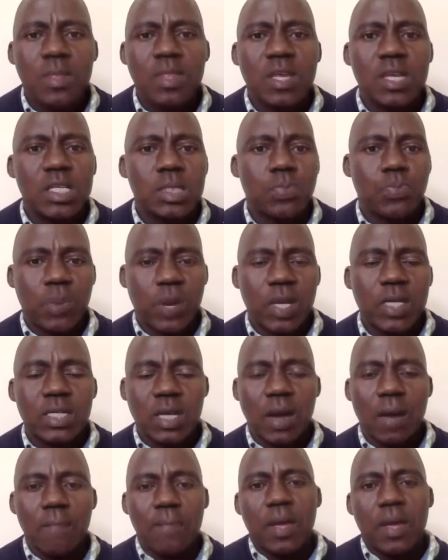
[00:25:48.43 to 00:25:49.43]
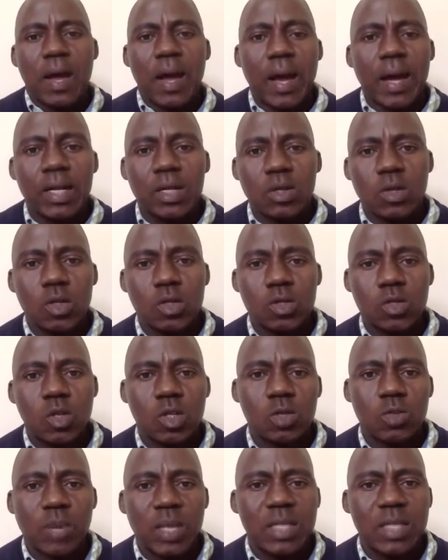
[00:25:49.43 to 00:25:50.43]
there's pressure behind closed
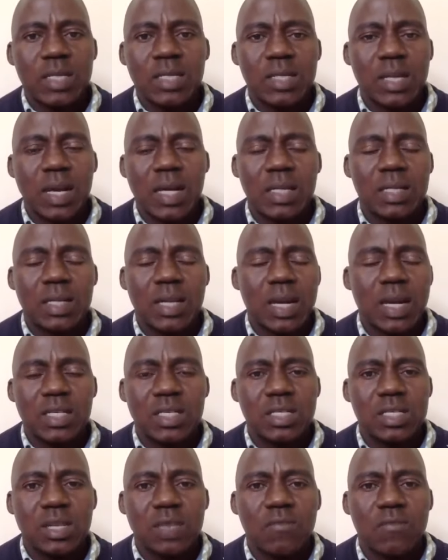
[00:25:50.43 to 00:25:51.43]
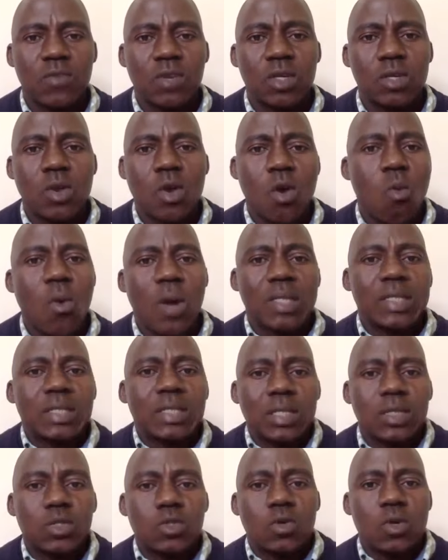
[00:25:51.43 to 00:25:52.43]
doors, but these countries have not
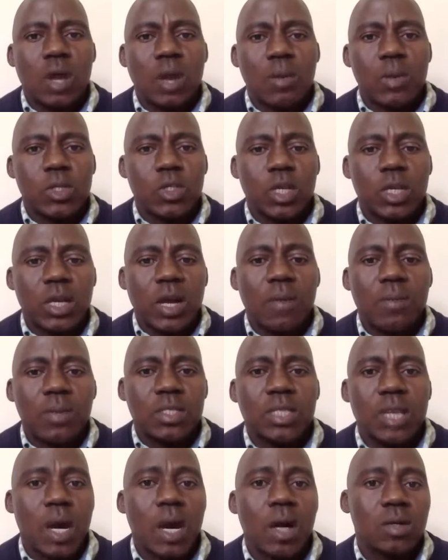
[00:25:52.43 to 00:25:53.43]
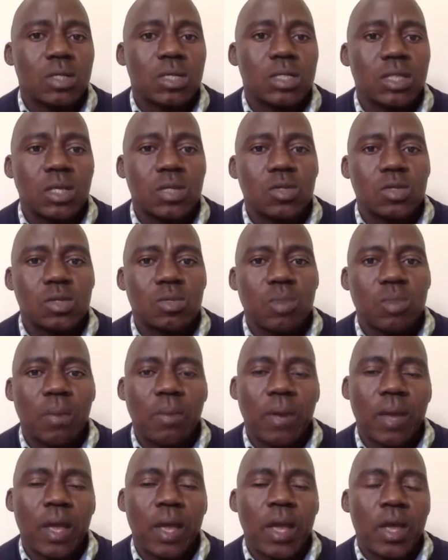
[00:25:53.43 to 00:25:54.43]
wanted to come, actually come and out and say to
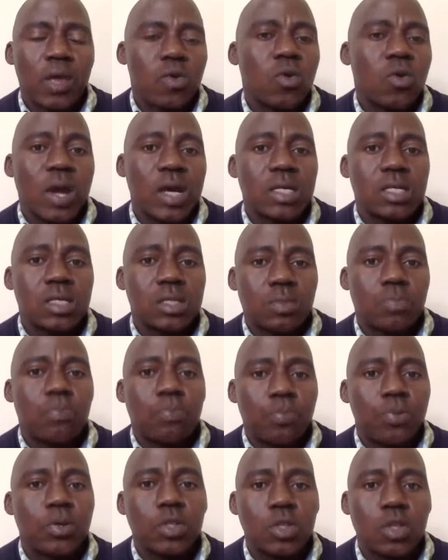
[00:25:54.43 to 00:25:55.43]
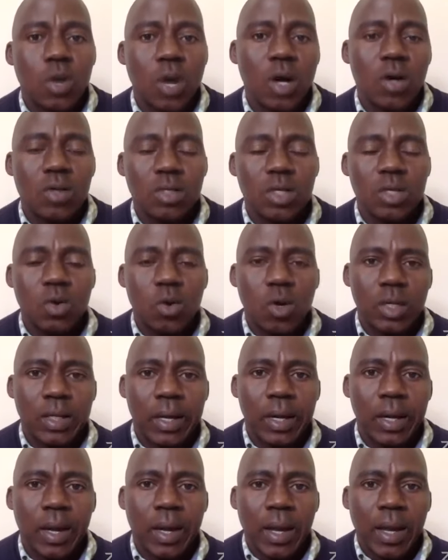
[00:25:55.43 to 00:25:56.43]
Zimbabwe, you guys put your house in order.
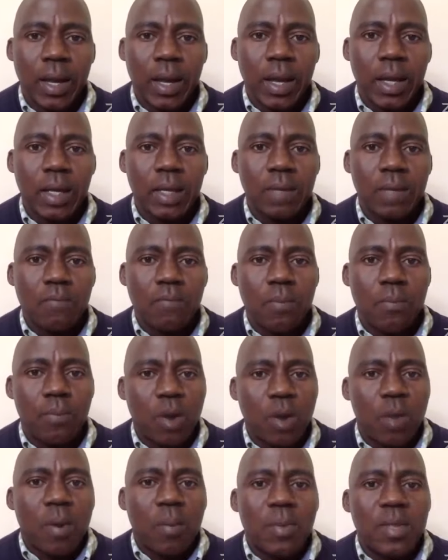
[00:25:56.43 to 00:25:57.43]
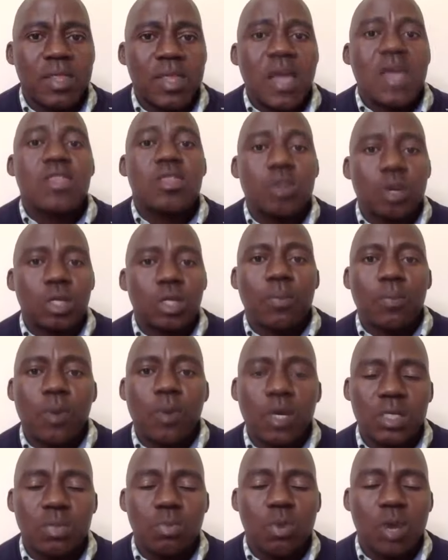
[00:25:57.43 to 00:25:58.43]
And probably they thought
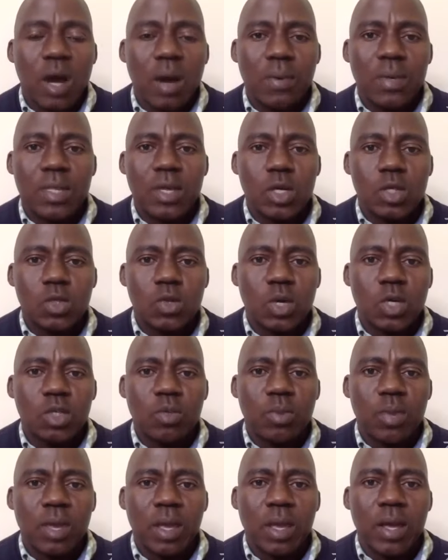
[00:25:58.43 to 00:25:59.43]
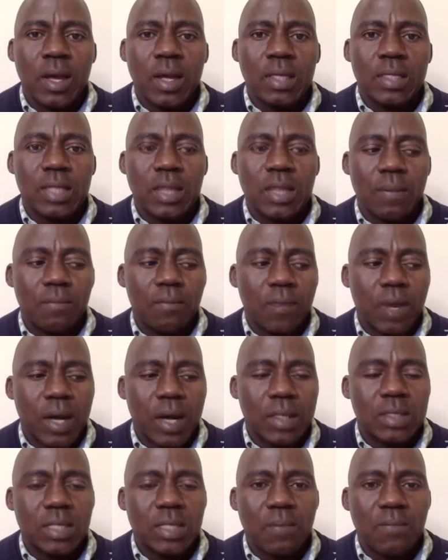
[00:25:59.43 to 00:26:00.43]
post Mugabe there was going to be some
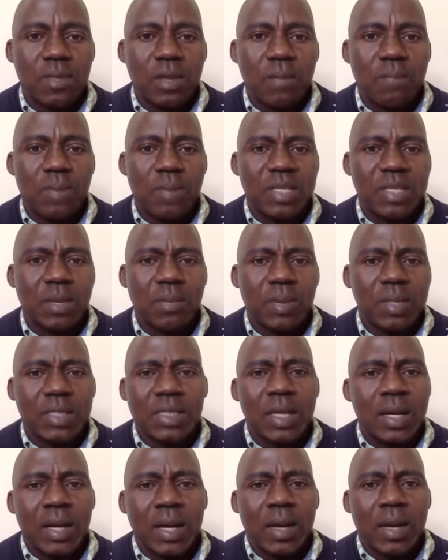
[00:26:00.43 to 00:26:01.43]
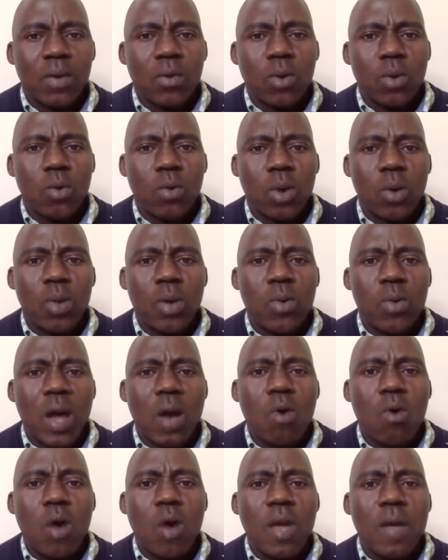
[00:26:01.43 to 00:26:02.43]
something better, but we are
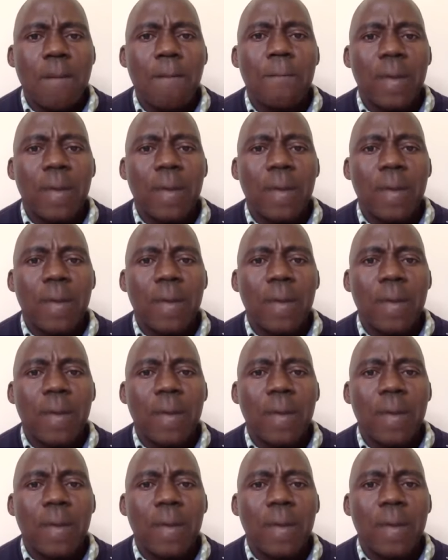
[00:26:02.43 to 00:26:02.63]
going